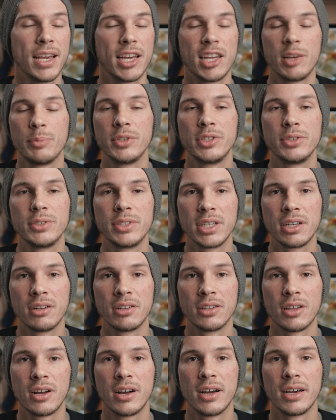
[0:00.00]
And I've been using it
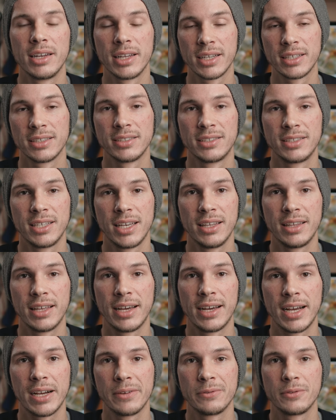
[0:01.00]
a lot and I can say
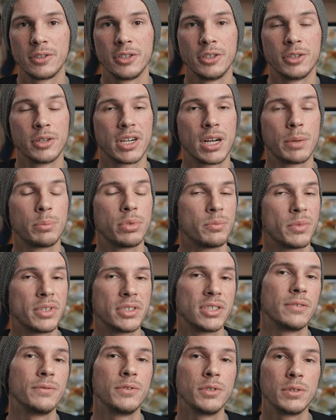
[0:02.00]
that after, you know, a couple of
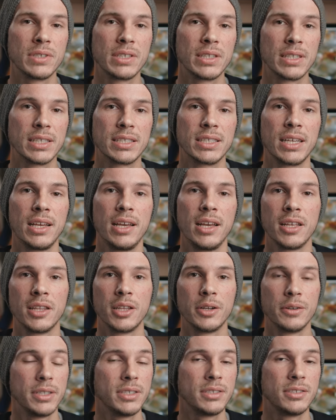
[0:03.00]
months of using this,
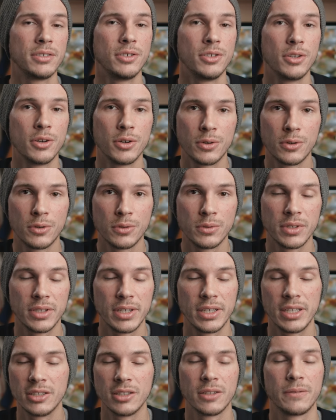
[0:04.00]
there is no
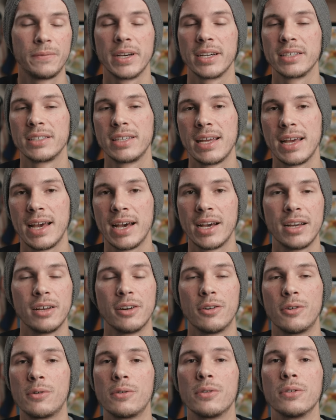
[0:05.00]
ill effect at
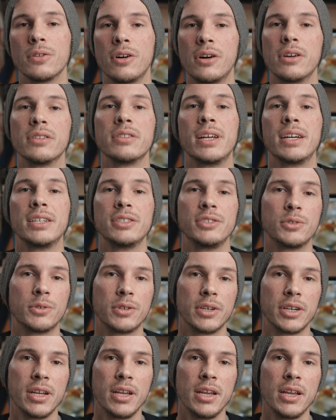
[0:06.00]
all on that
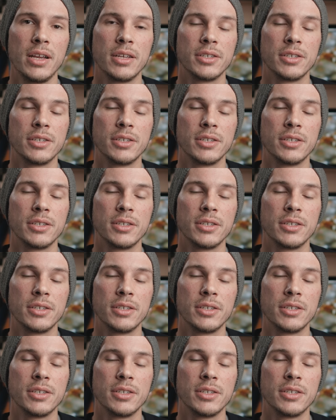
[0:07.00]
door.